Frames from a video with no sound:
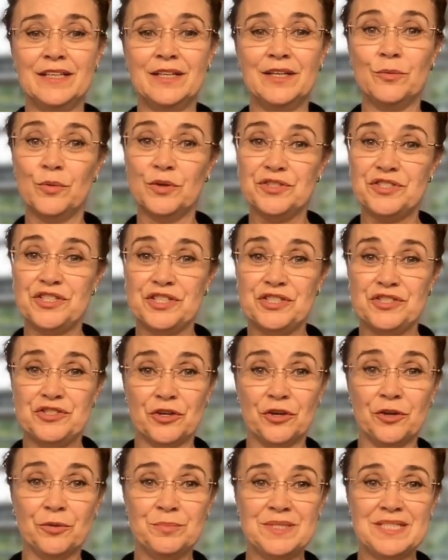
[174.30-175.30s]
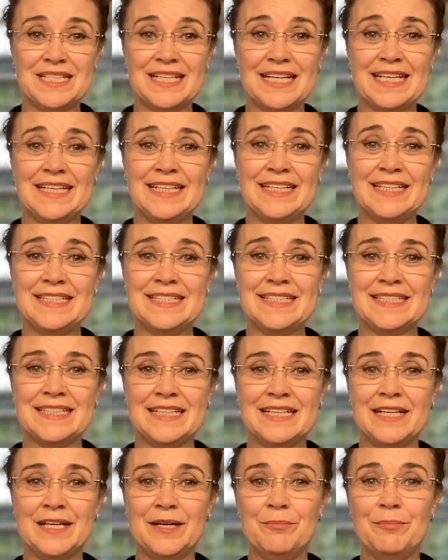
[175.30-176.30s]
What's your job status?
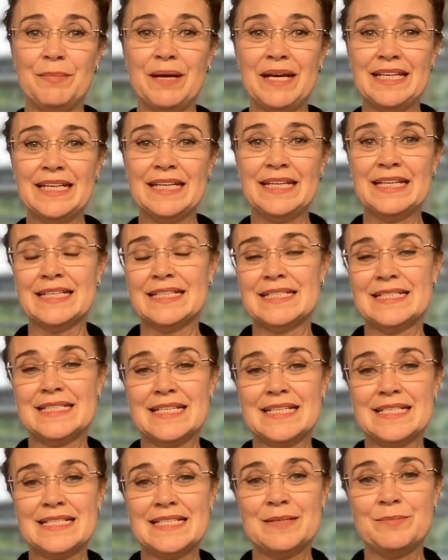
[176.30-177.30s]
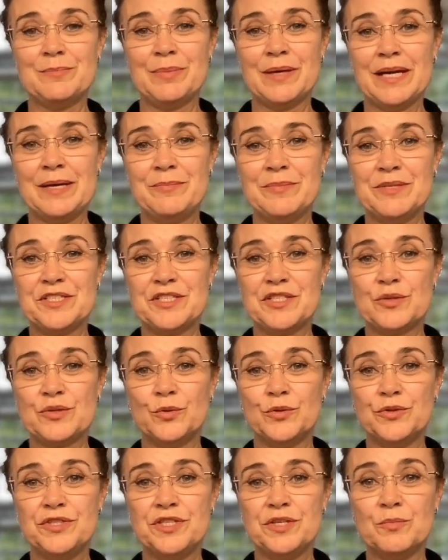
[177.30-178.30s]
Making consistent payments
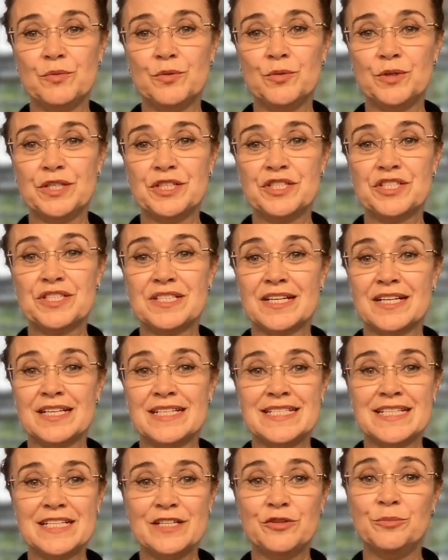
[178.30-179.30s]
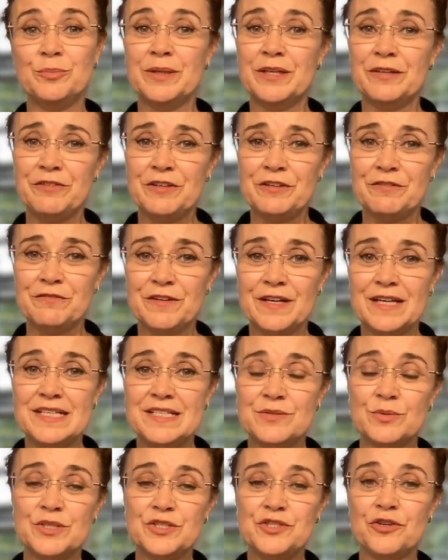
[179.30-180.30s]
towards your mortgage is ideal, but if you're faced
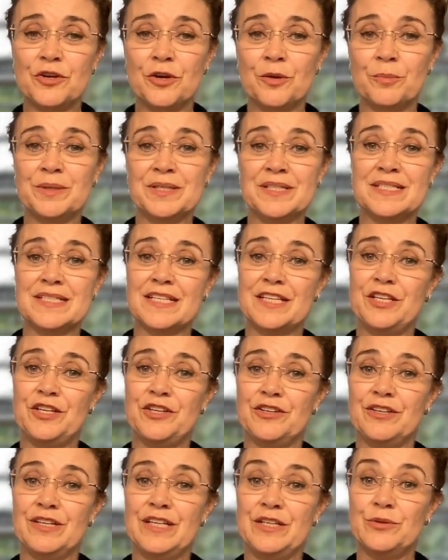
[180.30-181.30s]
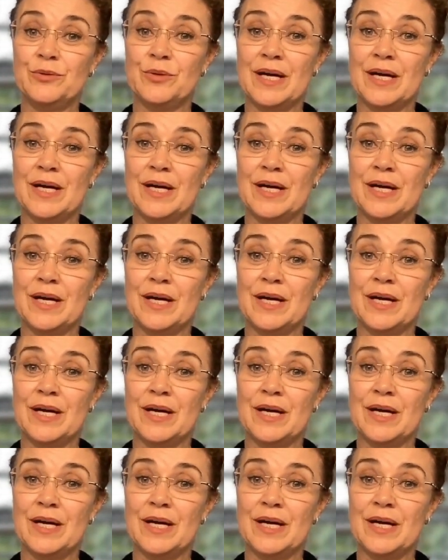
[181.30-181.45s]
with job insecurity or